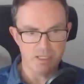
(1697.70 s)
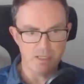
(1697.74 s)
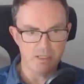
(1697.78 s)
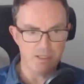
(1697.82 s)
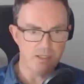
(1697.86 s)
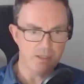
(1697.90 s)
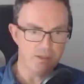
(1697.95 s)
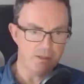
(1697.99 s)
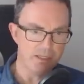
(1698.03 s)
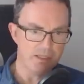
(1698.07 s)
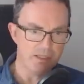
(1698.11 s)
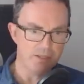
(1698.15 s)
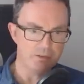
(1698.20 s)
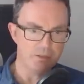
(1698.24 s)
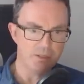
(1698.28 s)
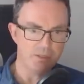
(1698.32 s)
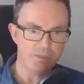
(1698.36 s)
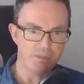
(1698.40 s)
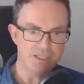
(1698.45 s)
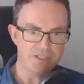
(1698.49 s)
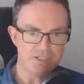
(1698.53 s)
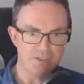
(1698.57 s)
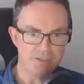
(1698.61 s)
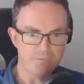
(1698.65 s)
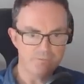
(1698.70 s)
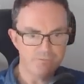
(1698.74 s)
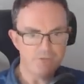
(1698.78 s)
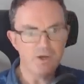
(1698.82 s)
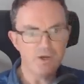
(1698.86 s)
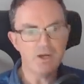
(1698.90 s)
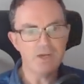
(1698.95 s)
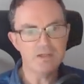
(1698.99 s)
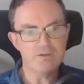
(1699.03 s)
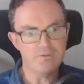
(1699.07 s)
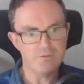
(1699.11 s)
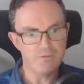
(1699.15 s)
uh, hang on, I'm getting
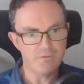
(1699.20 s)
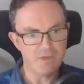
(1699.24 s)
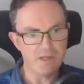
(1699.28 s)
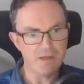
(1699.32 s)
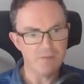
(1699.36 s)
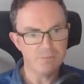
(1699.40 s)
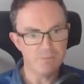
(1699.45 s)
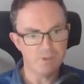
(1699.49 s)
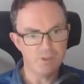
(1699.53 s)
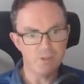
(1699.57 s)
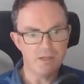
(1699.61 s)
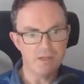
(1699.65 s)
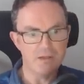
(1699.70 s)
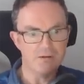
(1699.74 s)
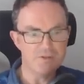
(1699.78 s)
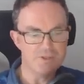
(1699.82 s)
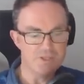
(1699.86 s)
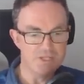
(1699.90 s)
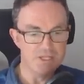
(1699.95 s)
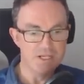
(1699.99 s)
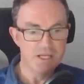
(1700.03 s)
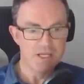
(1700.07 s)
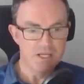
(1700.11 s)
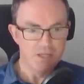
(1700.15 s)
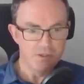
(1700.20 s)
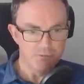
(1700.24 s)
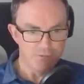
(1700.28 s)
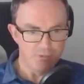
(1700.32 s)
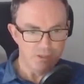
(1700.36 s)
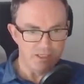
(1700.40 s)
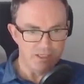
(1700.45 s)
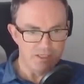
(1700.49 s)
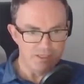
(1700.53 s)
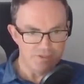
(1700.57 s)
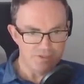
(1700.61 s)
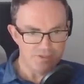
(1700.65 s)
five of that polarity.
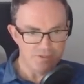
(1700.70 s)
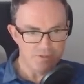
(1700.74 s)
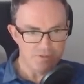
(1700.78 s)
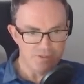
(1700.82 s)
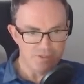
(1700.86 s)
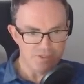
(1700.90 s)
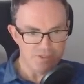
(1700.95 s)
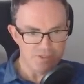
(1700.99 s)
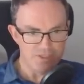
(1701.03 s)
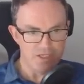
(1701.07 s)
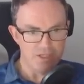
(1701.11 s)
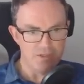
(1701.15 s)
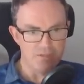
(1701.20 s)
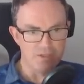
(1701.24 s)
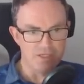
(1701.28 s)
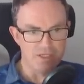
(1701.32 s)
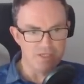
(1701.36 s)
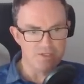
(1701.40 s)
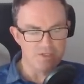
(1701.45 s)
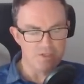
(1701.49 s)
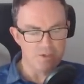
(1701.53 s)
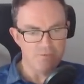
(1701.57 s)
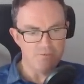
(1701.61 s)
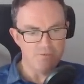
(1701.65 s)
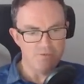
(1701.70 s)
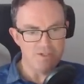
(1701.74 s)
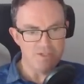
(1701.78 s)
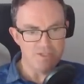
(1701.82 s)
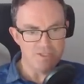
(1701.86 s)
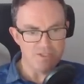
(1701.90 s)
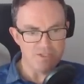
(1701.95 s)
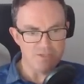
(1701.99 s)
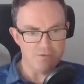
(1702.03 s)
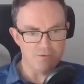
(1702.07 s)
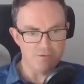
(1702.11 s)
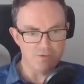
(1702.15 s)
Right, let's do this slowly. So if this
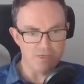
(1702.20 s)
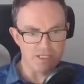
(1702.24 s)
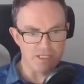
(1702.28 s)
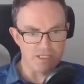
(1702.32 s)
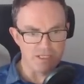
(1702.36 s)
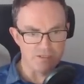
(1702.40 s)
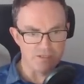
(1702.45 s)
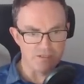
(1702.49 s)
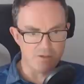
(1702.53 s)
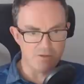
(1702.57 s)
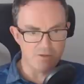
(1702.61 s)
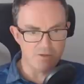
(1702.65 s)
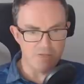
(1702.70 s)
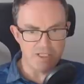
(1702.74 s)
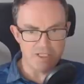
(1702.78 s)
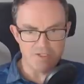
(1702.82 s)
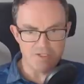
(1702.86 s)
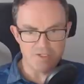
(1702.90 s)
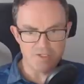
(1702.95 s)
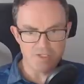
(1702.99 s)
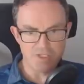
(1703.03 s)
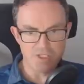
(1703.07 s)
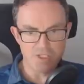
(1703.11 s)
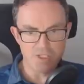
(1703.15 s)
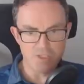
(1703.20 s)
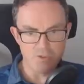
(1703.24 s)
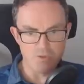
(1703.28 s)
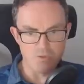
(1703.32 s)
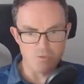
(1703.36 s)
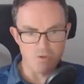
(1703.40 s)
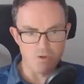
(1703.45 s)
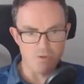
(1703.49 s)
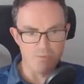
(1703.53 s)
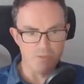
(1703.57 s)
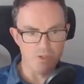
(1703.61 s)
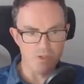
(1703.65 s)
is green, these
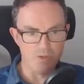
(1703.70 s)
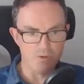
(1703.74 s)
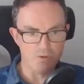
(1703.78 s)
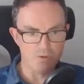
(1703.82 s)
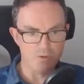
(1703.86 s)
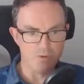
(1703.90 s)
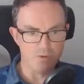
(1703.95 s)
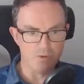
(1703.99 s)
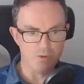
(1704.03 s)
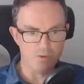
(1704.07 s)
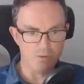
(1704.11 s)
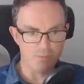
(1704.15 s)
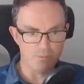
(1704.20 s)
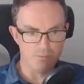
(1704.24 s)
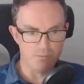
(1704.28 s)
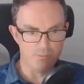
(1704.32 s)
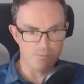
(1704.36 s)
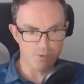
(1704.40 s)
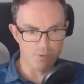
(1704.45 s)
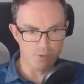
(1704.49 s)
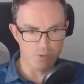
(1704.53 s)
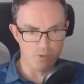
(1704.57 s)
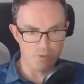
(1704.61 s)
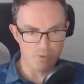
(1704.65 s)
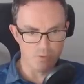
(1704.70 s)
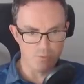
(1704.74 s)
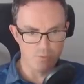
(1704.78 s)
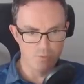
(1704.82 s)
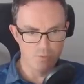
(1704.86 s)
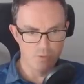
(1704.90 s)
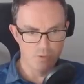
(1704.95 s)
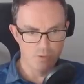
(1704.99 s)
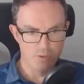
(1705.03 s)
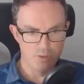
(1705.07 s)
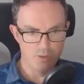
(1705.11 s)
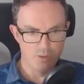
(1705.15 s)
two are both
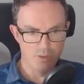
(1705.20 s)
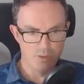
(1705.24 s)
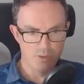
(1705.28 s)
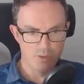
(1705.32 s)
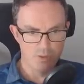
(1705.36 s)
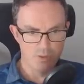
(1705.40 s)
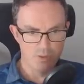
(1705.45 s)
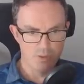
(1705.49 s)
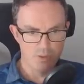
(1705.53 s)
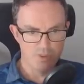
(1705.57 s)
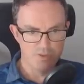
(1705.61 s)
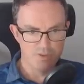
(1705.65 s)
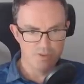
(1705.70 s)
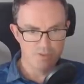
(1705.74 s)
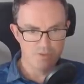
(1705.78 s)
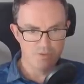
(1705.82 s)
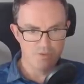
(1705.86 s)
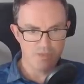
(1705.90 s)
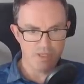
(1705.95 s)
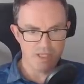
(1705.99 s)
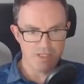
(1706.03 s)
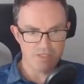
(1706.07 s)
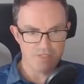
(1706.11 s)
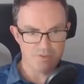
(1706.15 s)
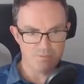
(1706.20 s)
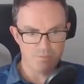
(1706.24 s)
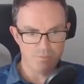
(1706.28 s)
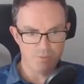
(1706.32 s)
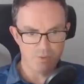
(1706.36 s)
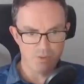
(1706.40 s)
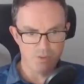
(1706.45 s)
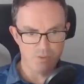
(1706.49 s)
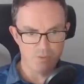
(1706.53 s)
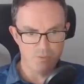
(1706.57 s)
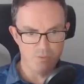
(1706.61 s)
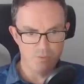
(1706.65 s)
blue. So that's
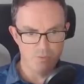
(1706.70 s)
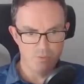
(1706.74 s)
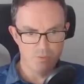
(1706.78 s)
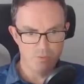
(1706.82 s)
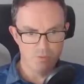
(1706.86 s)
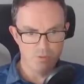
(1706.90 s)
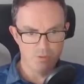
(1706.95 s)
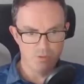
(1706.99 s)
blue,